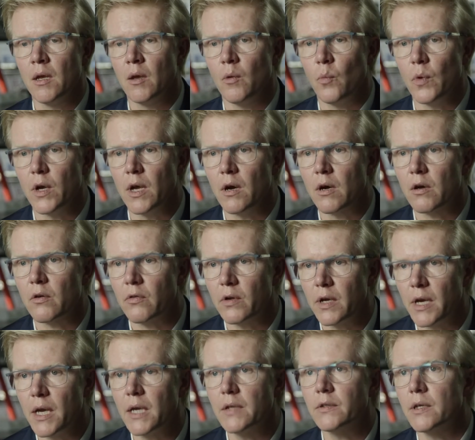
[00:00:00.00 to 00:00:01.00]
We are
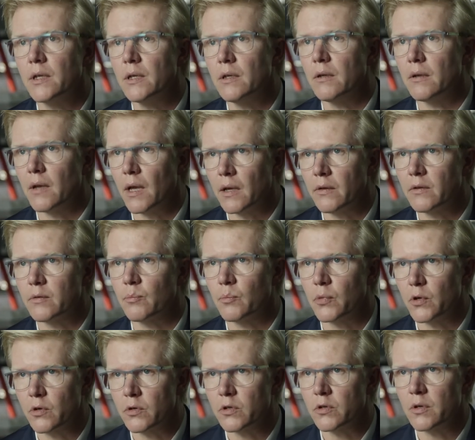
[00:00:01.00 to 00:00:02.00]
creating that
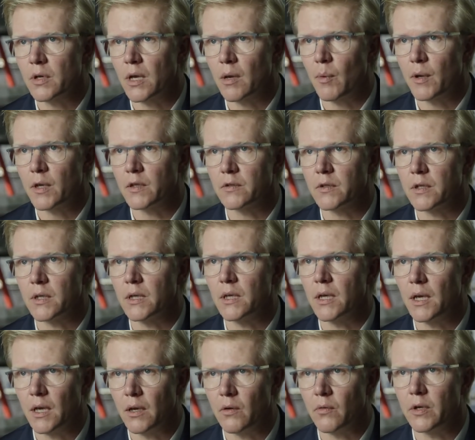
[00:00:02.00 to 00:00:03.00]
production capacity
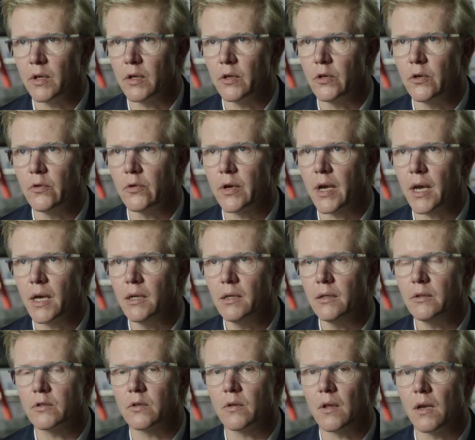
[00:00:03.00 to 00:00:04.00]
here in the
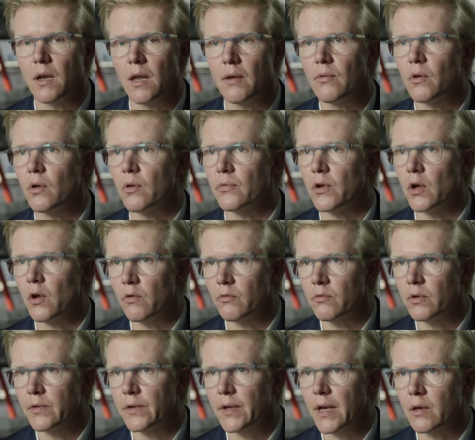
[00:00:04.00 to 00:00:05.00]
UK to the level of
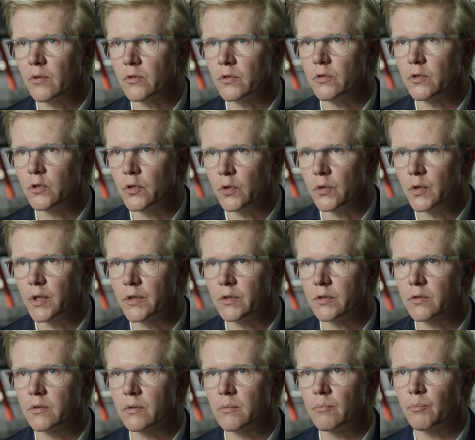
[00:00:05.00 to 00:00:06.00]
100,000
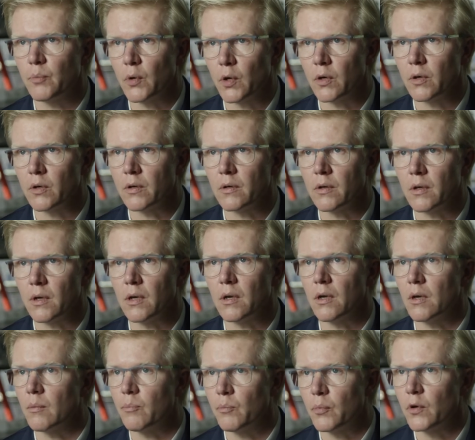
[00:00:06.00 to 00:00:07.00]
units
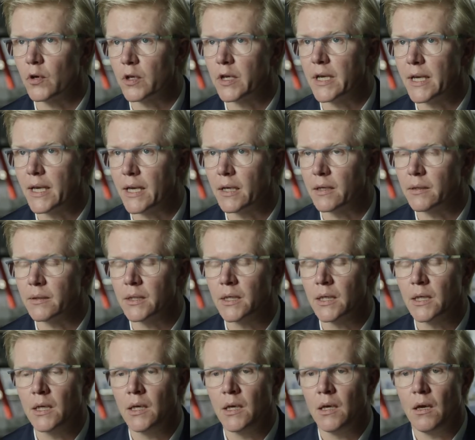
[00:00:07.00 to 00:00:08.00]
per year.
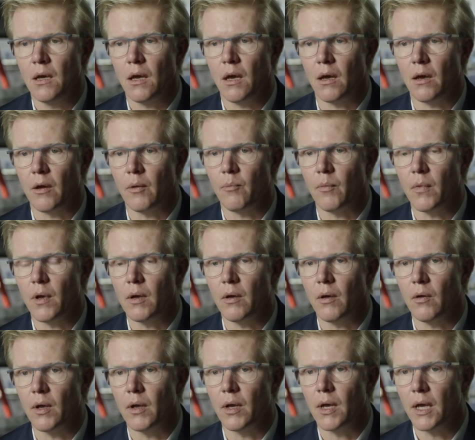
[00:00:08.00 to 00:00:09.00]

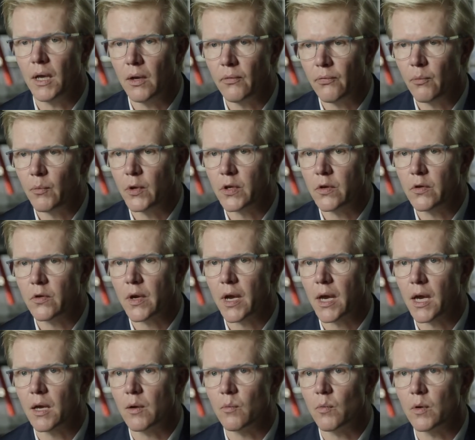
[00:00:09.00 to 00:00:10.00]
Here from the
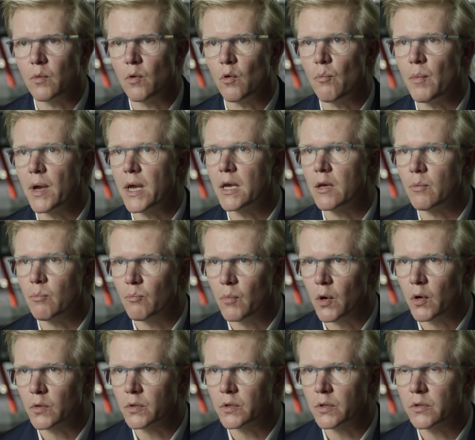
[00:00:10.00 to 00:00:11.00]
UK, we will make
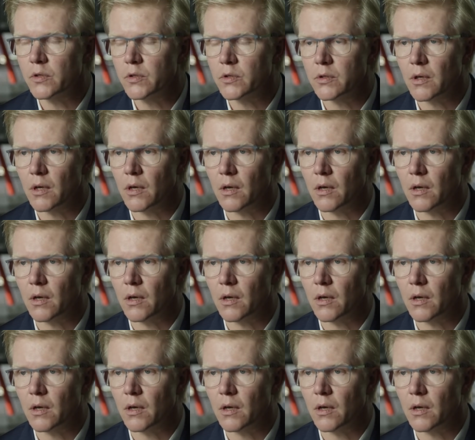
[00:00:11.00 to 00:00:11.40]
motors.